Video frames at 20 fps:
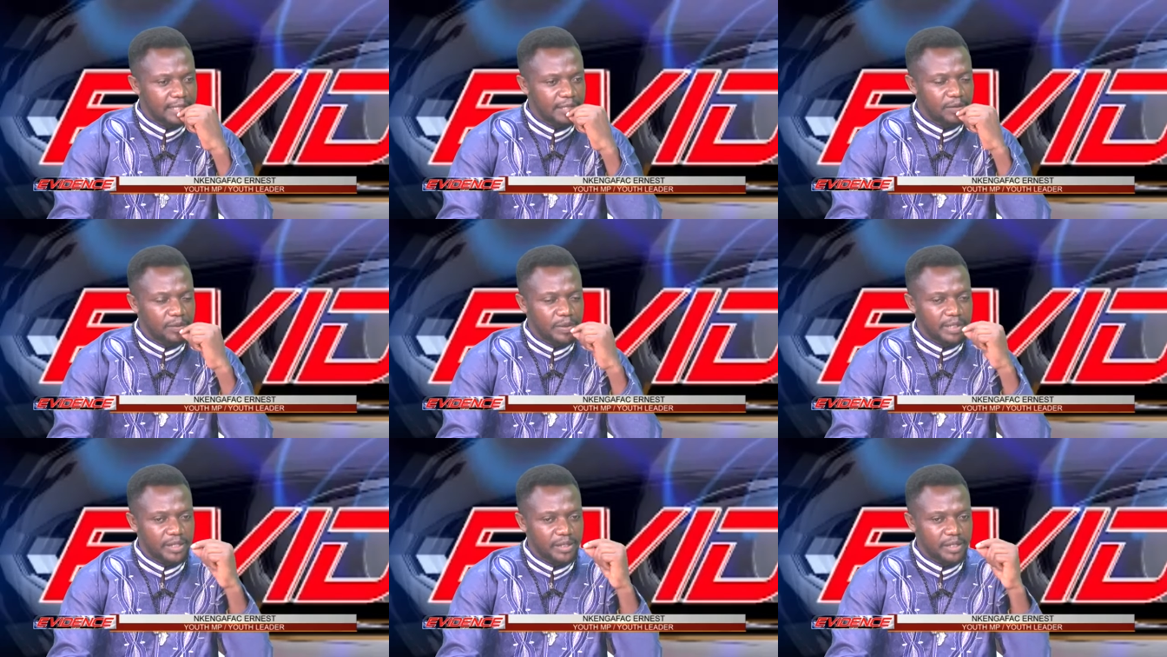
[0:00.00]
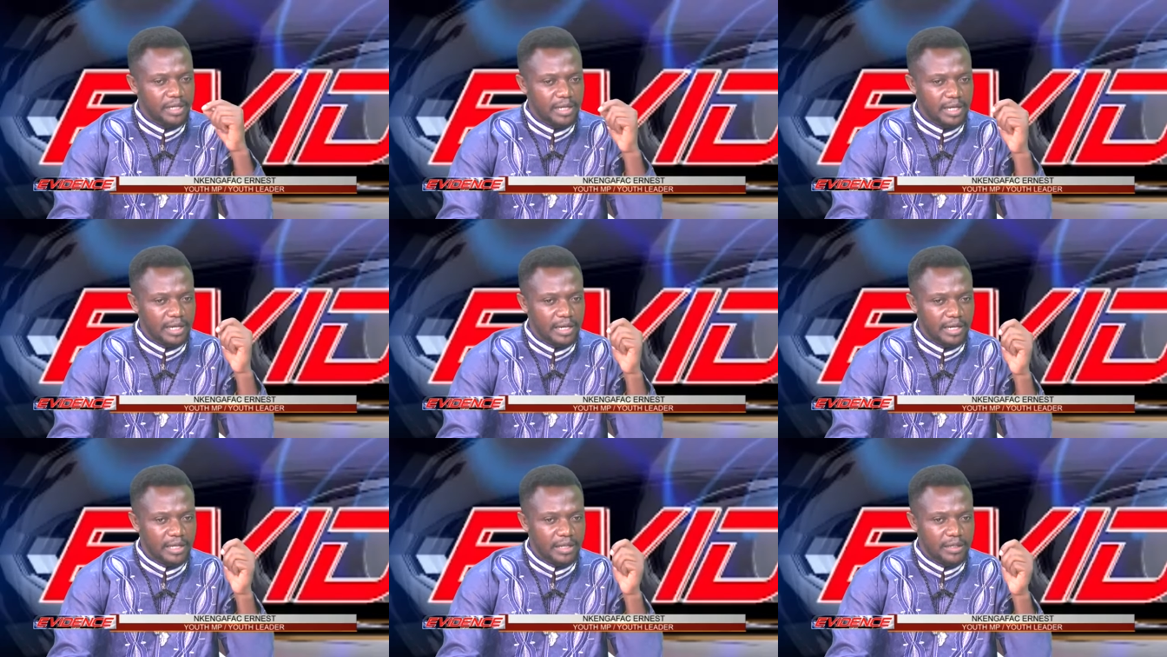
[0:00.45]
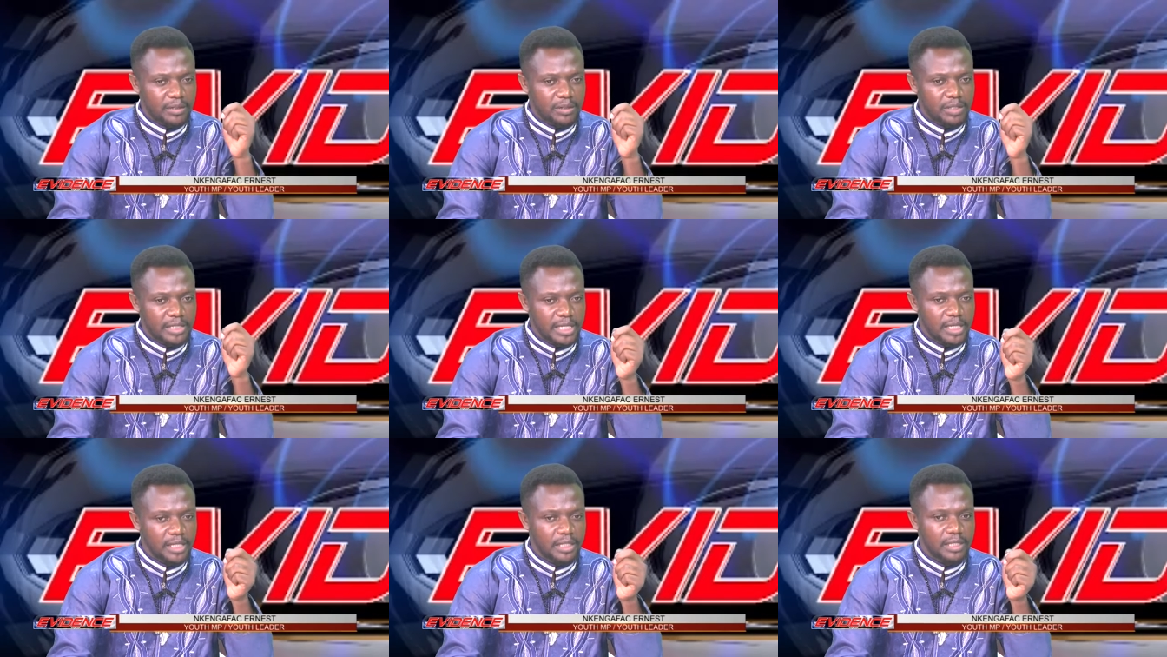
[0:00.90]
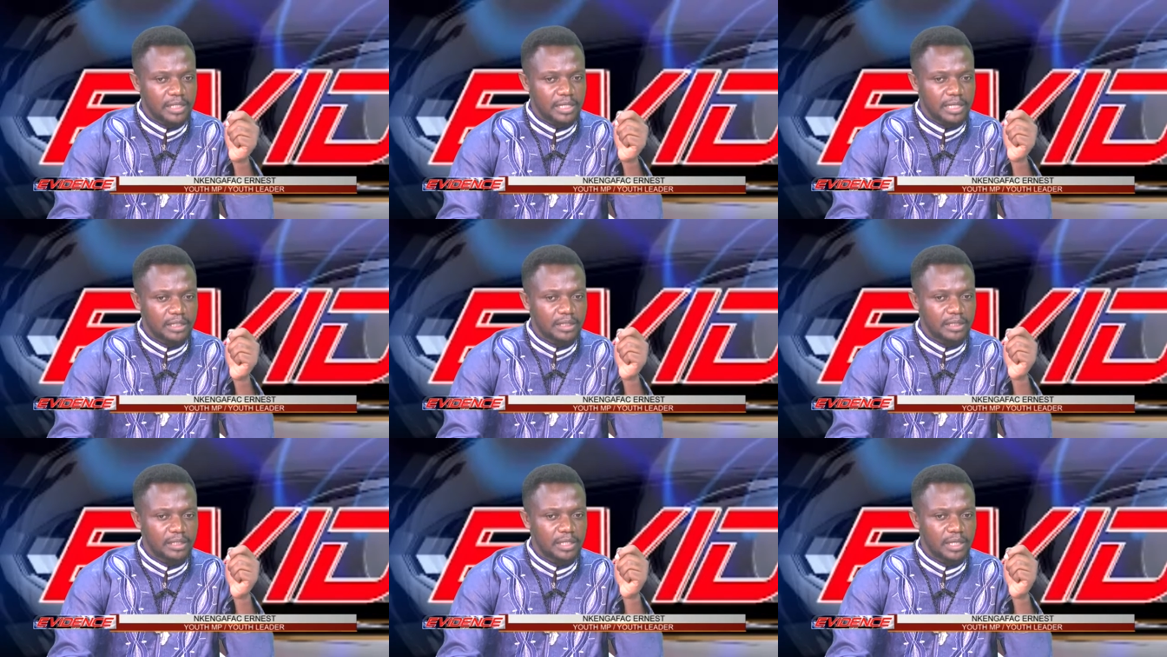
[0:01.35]
where I think
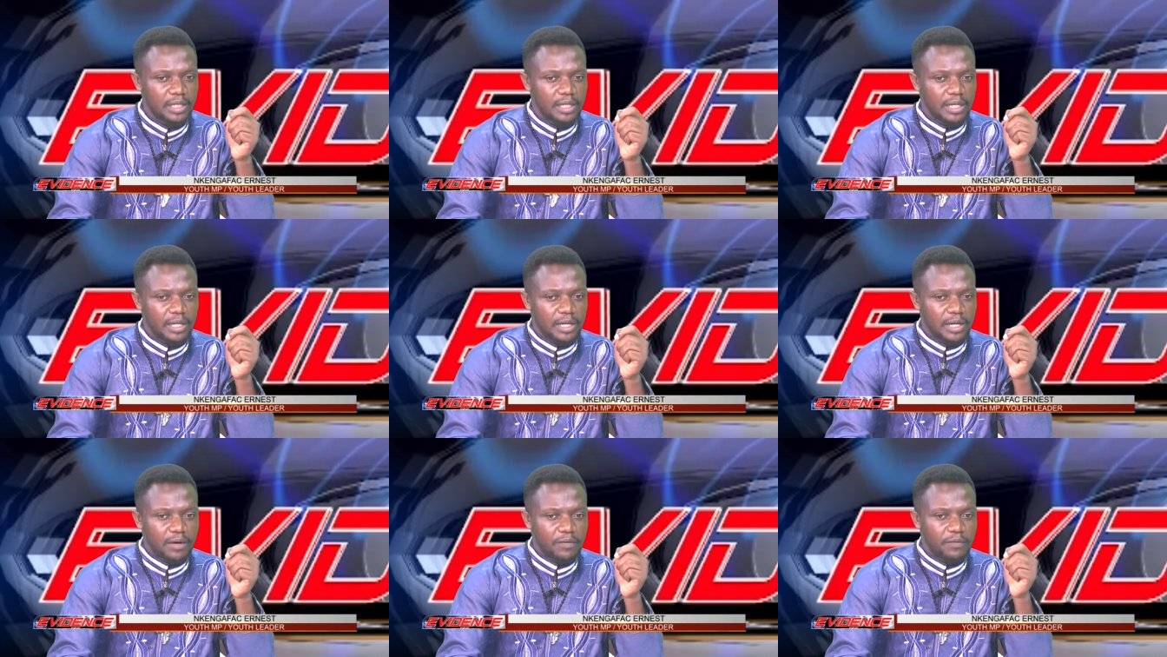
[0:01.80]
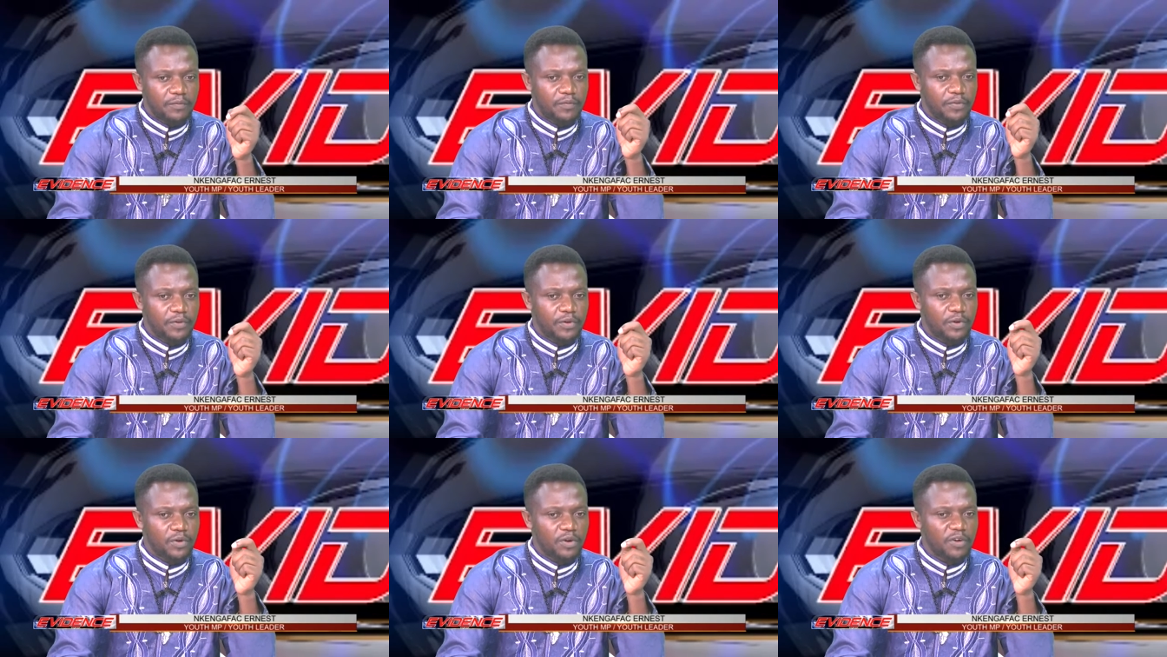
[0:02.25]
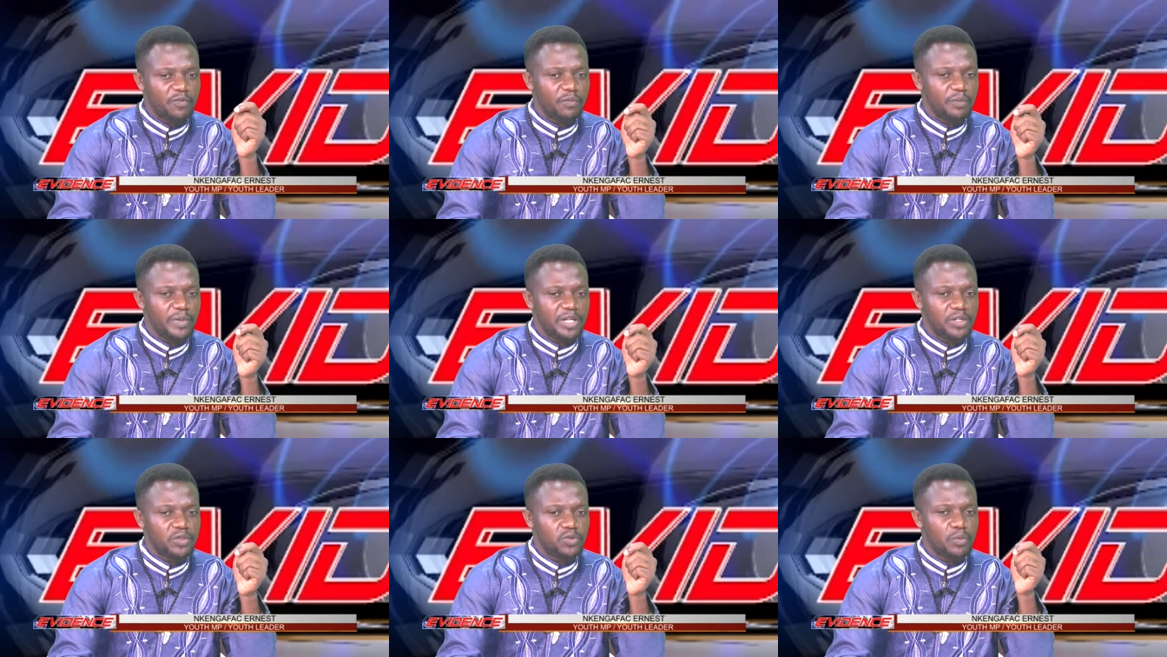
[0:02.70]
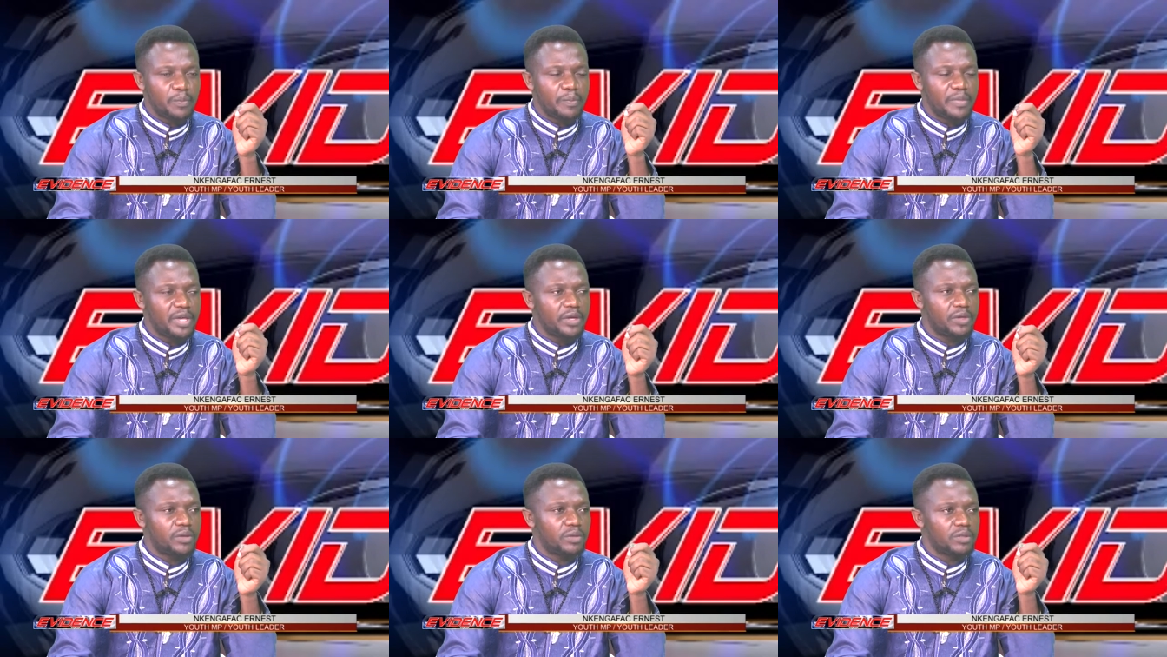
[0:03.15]
that for government to
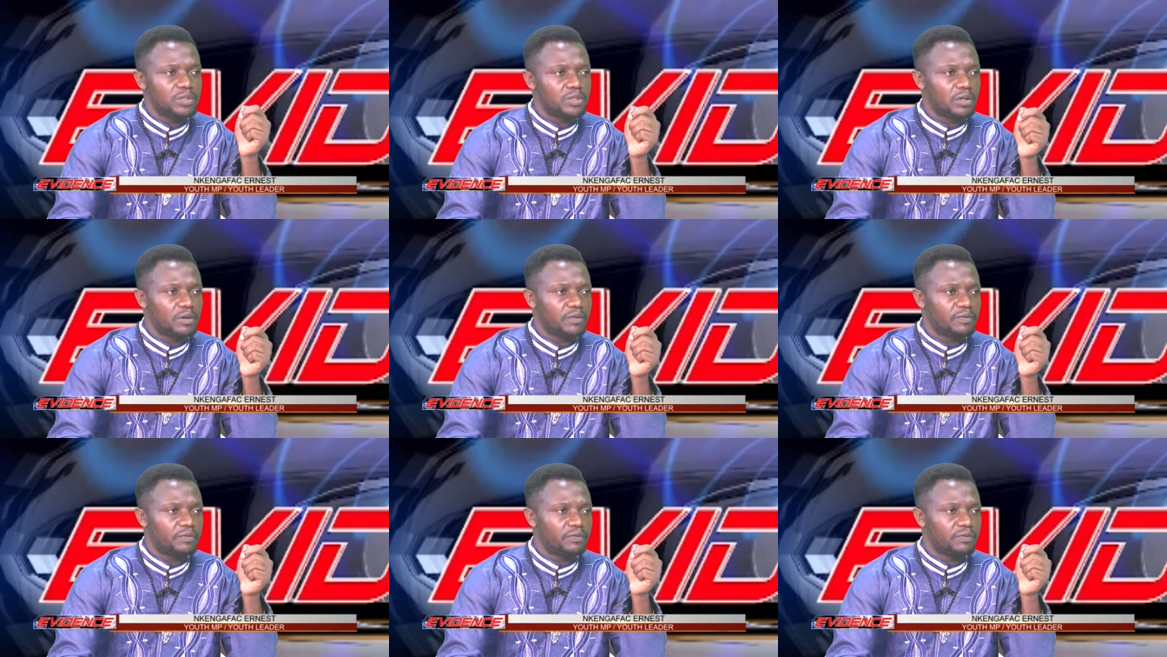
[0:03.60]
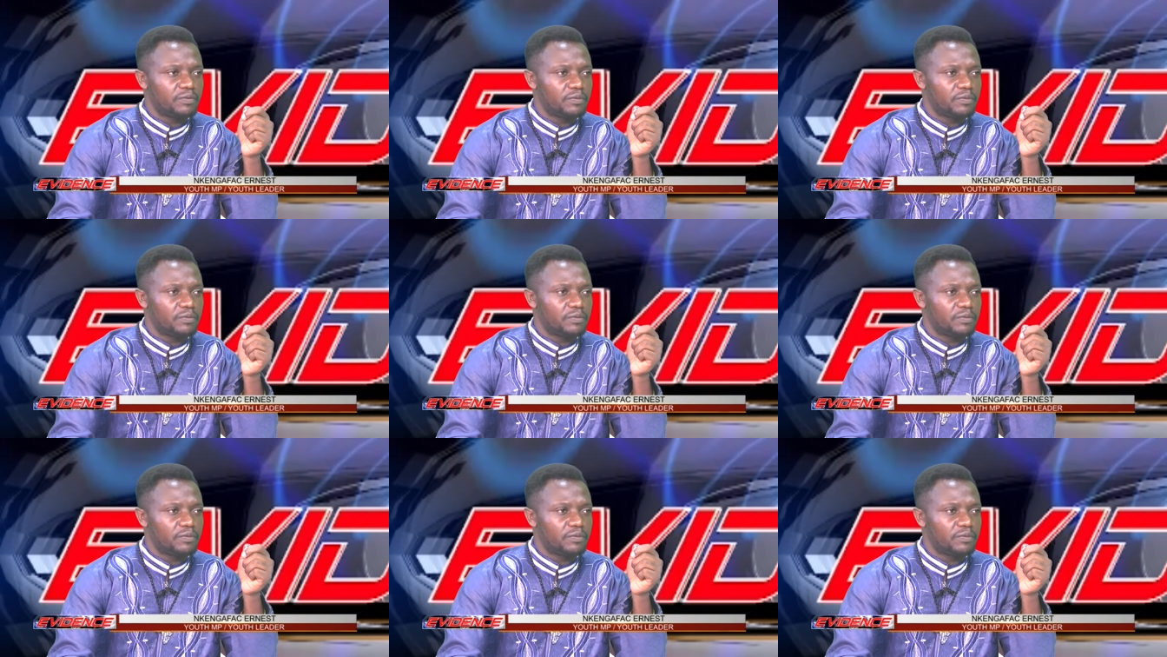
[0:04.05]
make use of